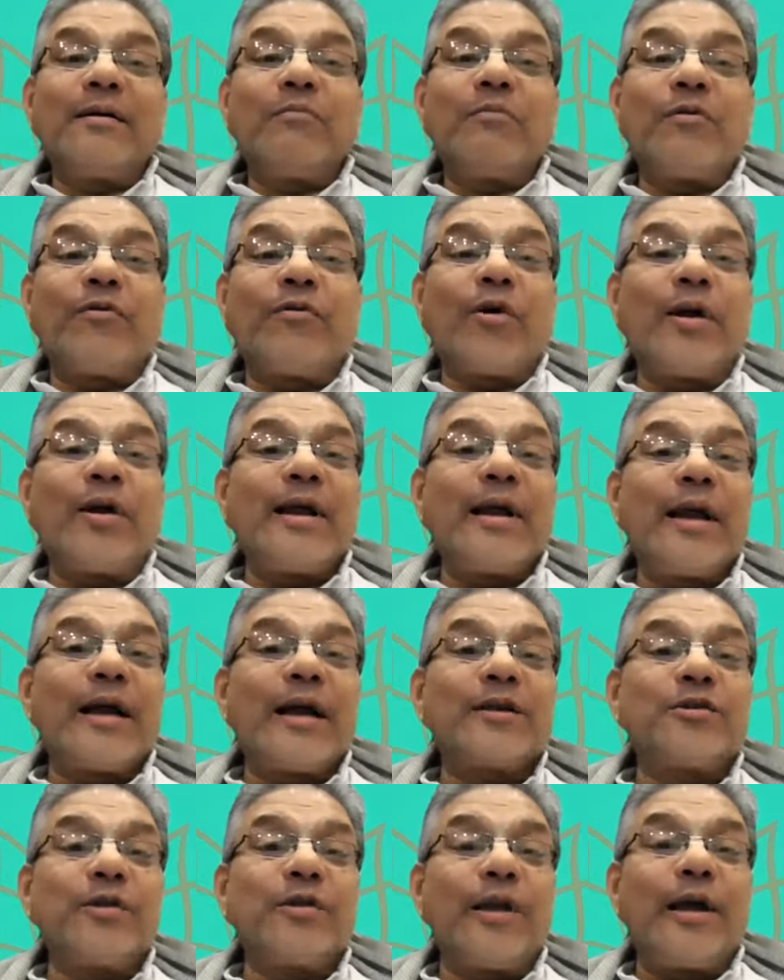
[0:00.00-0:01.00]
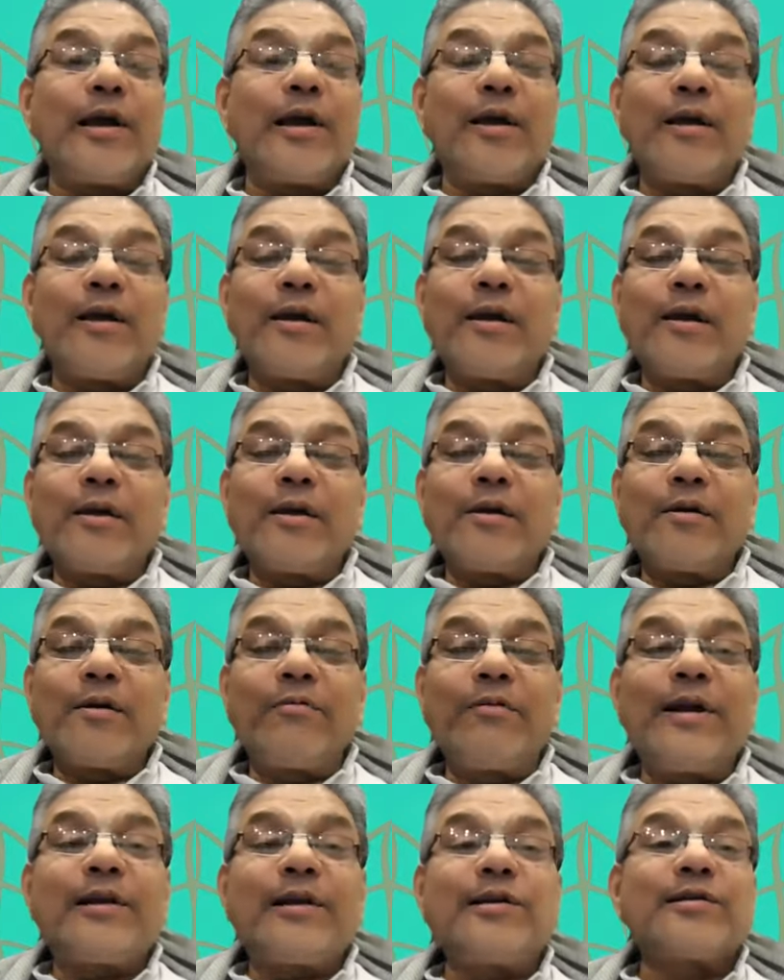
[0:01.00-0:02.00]
before he actually
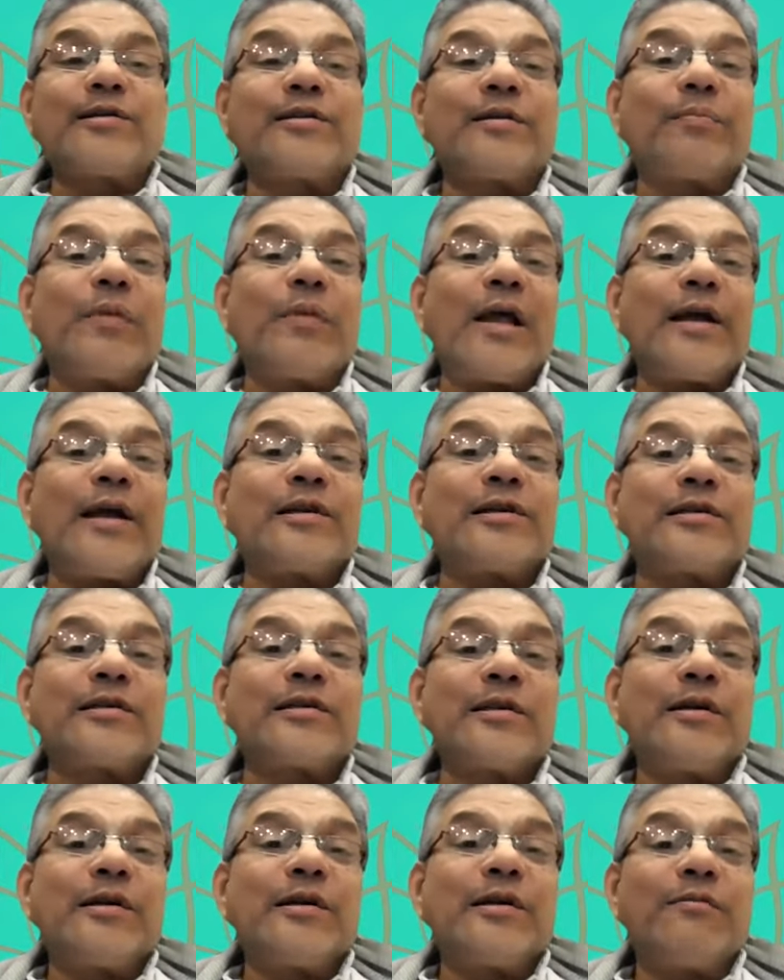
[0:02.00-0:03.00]
reaches the place